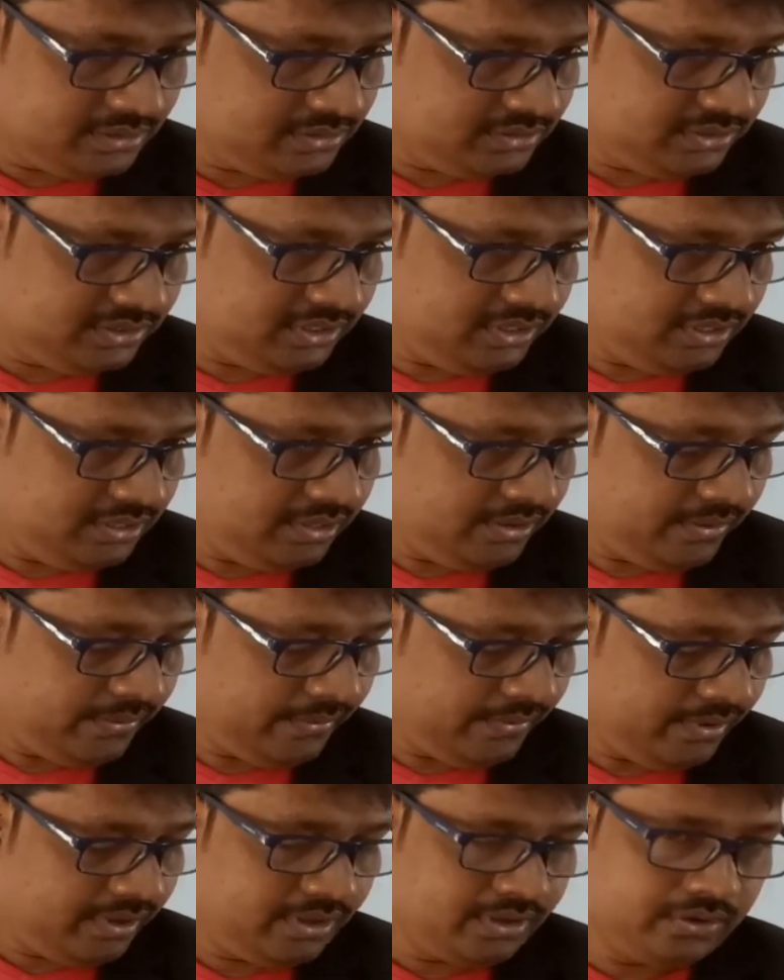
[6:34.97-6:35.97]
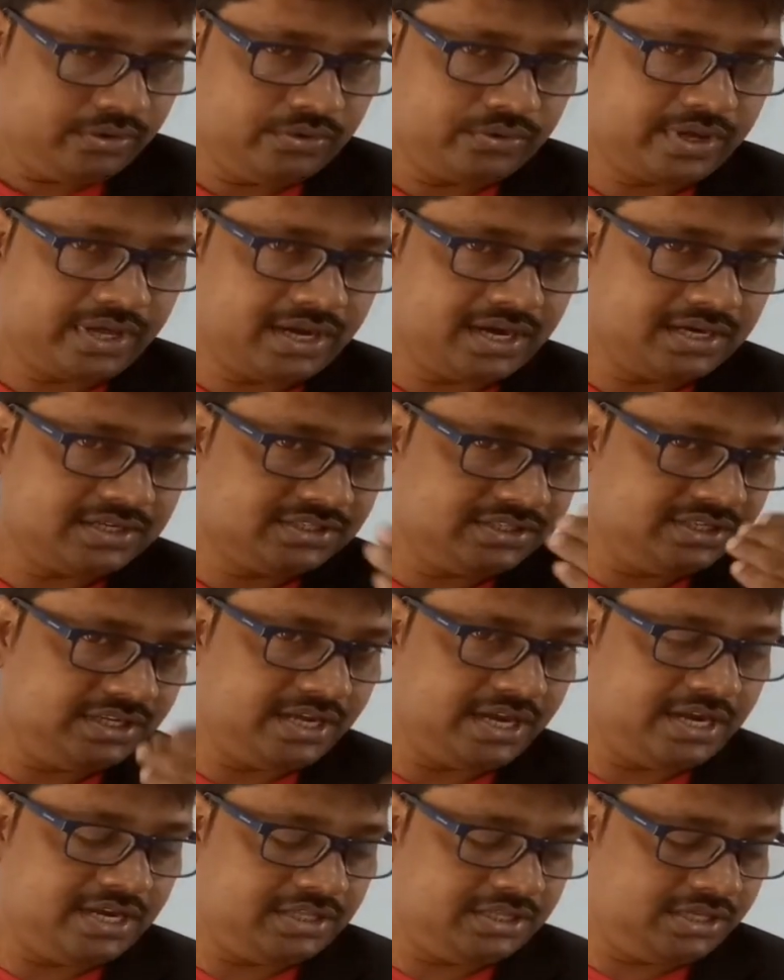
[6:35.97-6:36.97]
See, you cannot
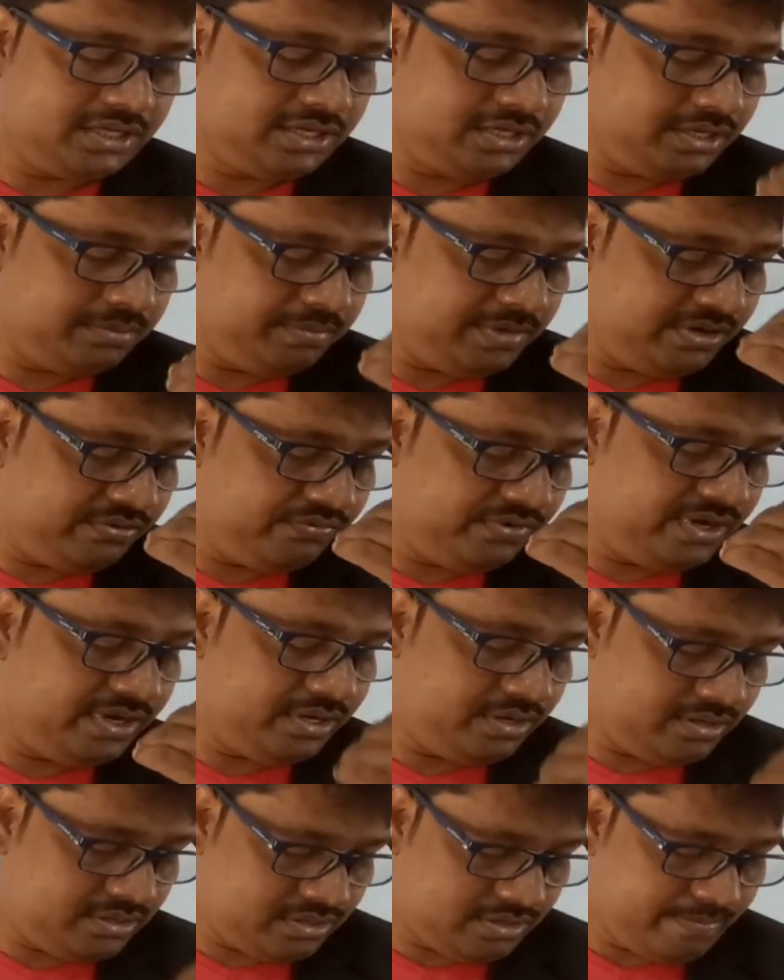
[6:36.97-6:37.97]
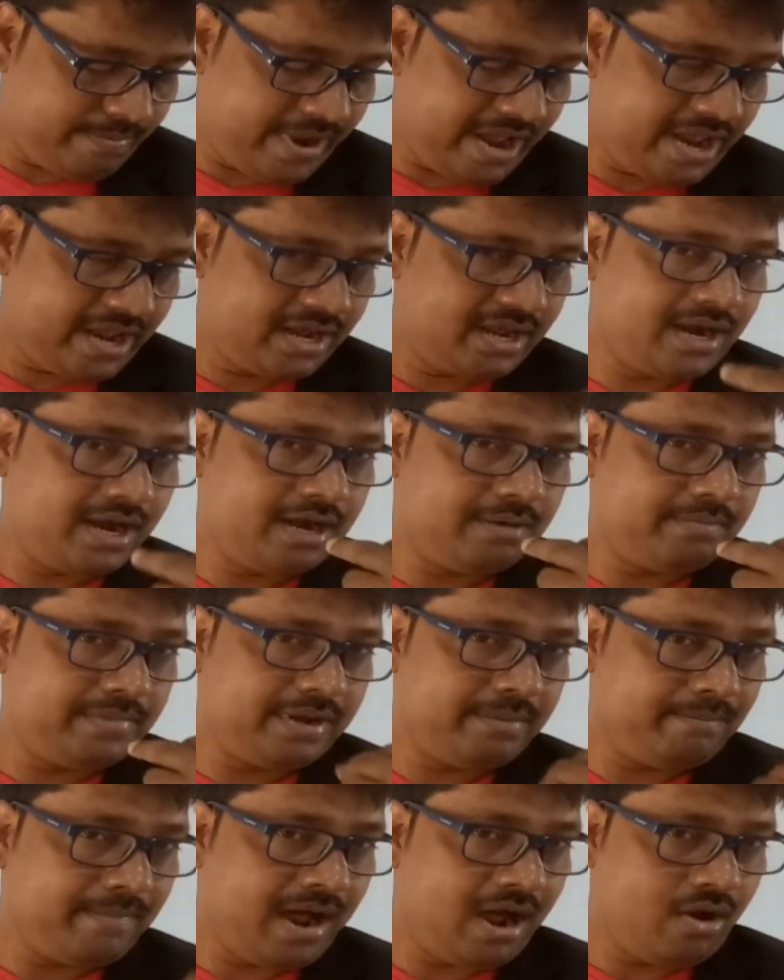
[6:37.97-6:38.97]
see anything between the mic and
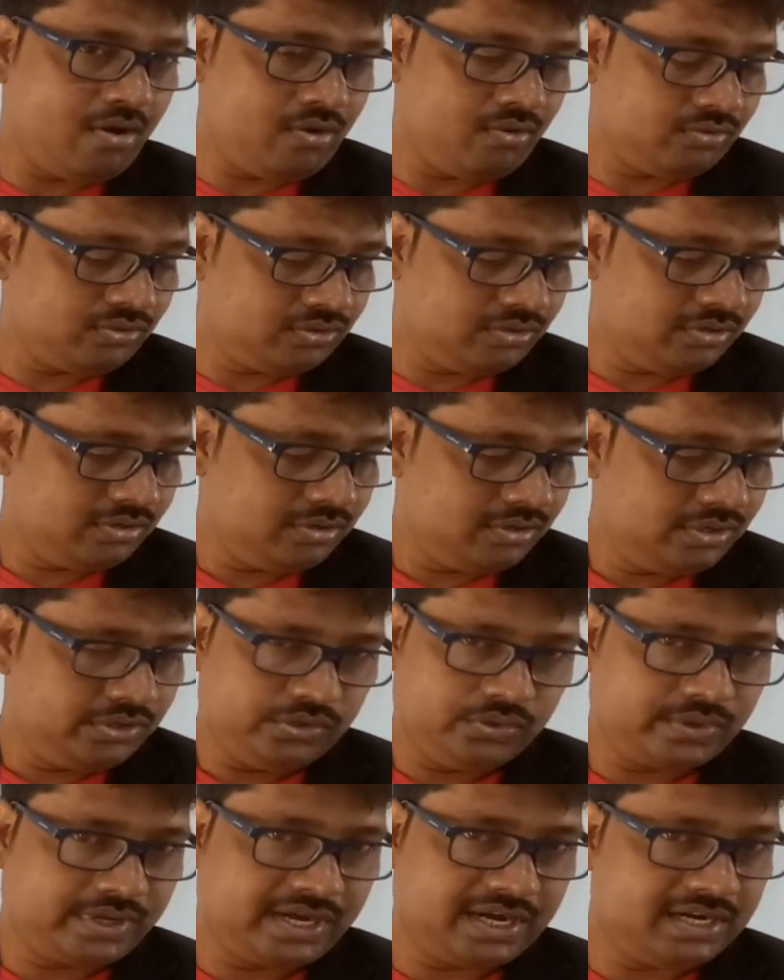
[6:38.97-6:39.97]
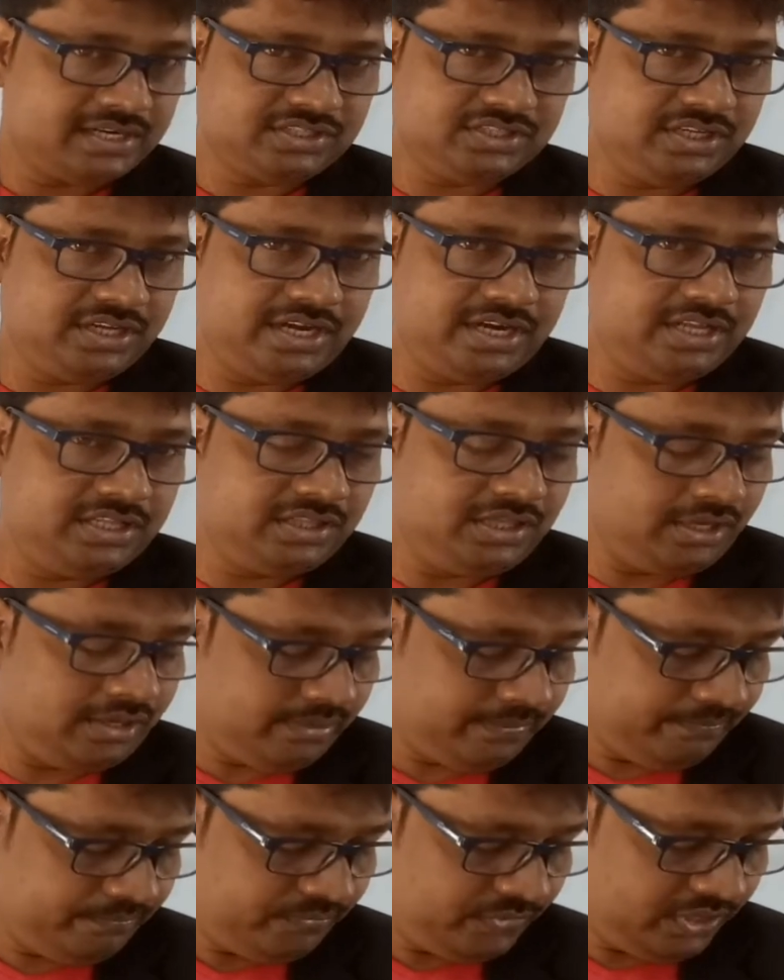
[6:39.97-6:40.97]
my mouth. You cannot see
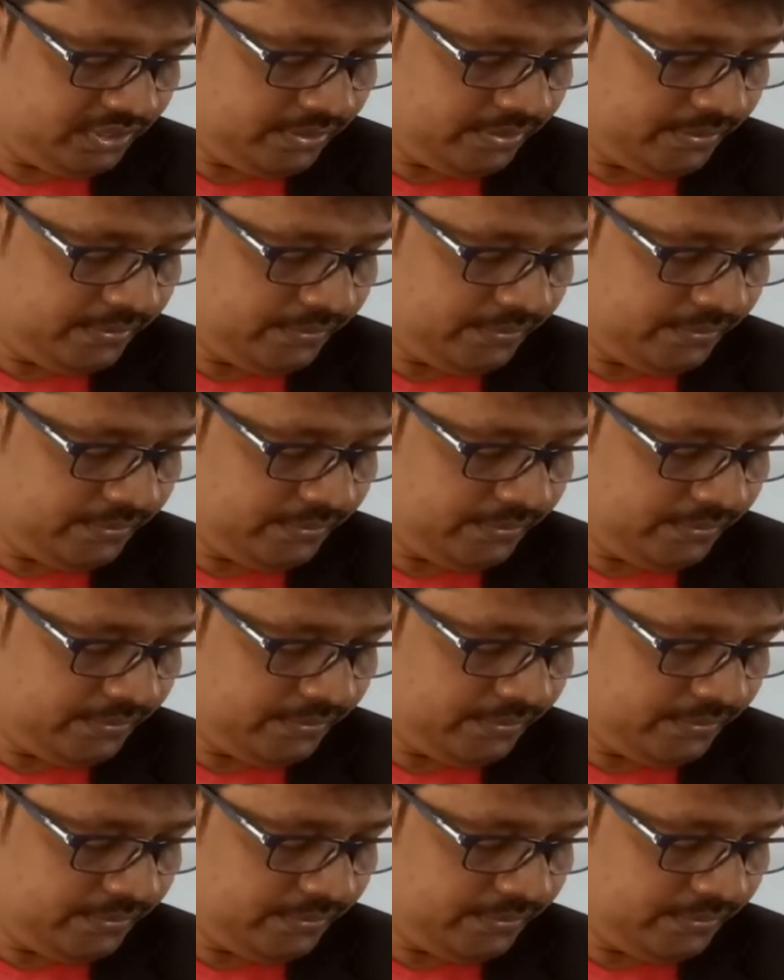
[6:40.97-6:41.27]
anything.